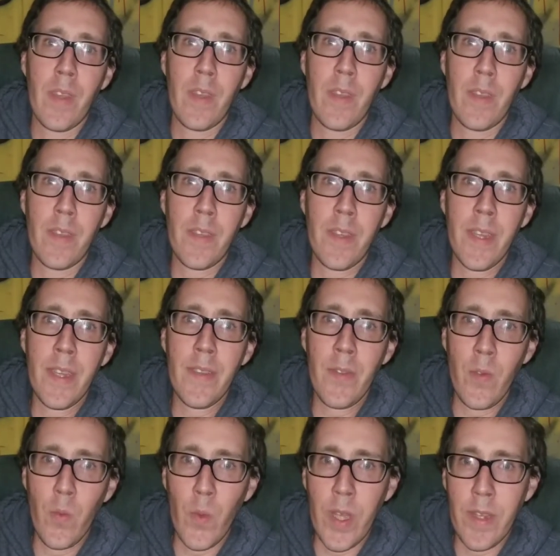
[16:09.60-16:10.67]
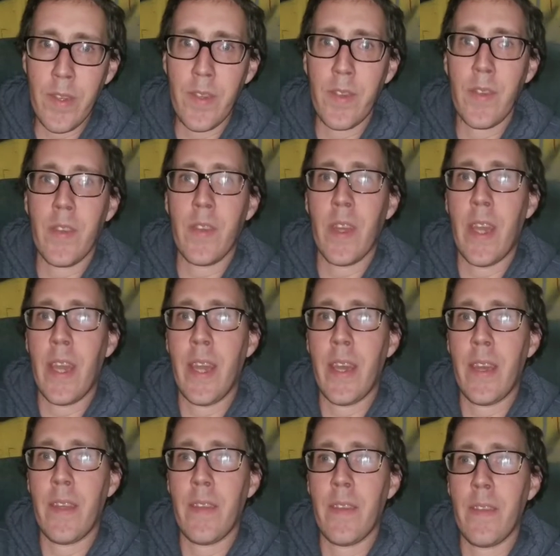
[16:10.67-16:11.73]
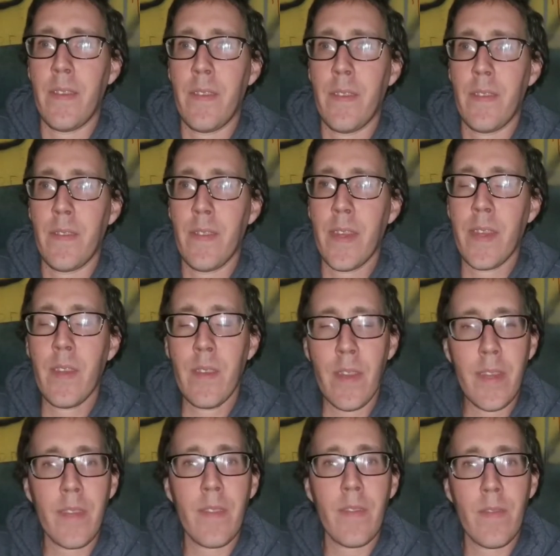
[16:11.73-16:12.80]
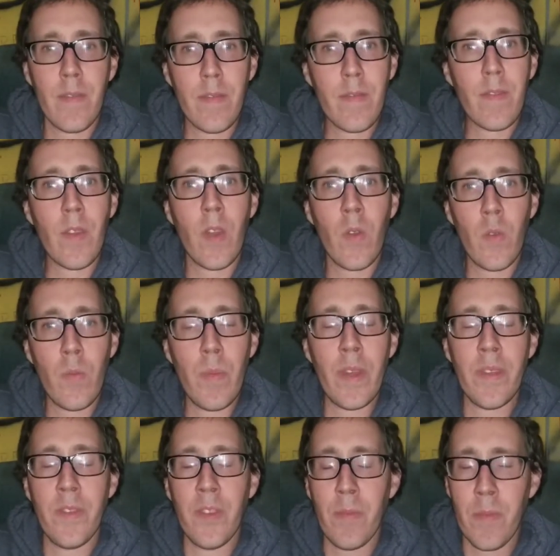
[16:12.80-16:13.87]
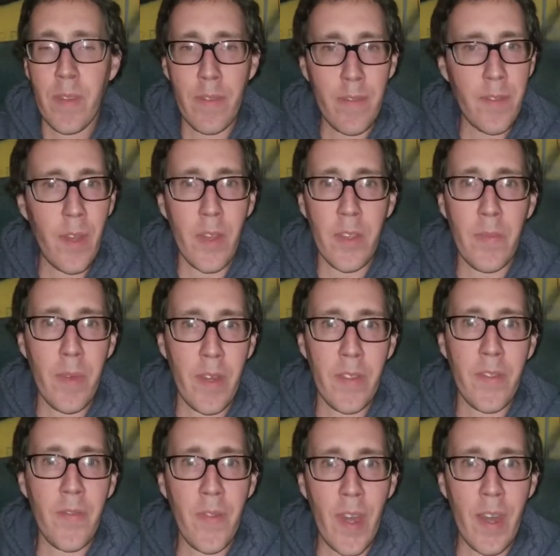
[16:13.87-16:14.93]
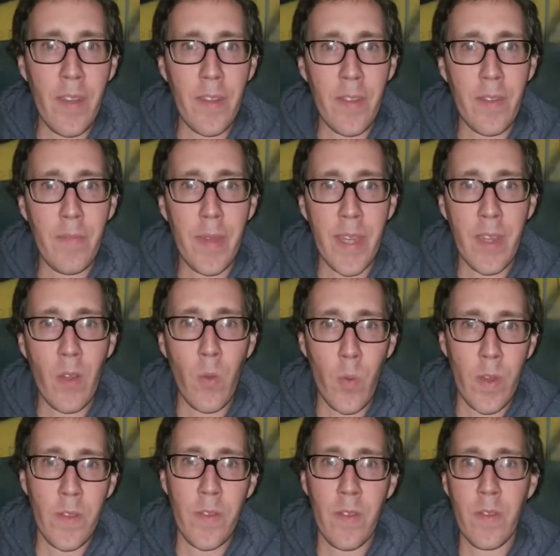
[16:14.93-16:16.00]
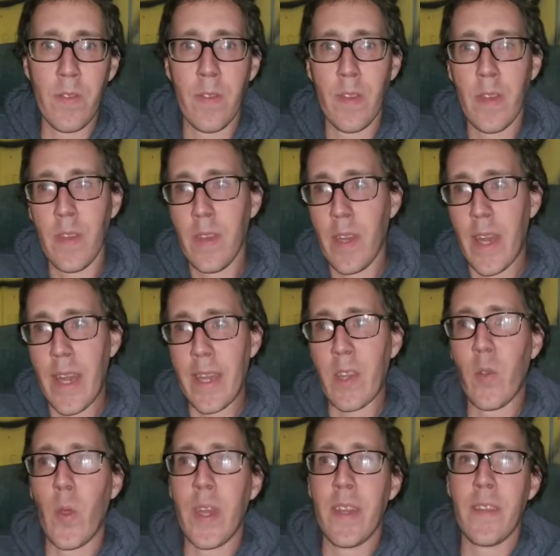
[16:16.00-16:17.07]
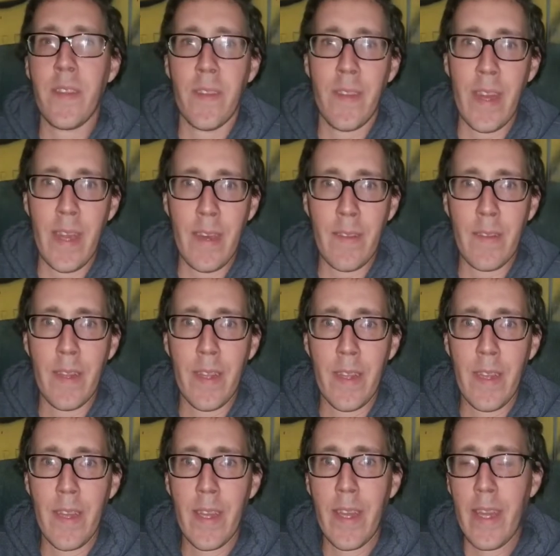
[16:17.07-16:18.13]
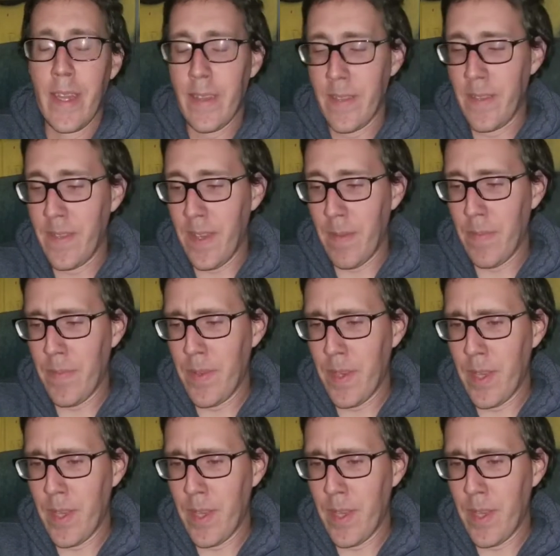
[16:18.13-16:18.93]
she is a witch, and like Owen Benjamin talks about his father being a wizard. I equate it to that, except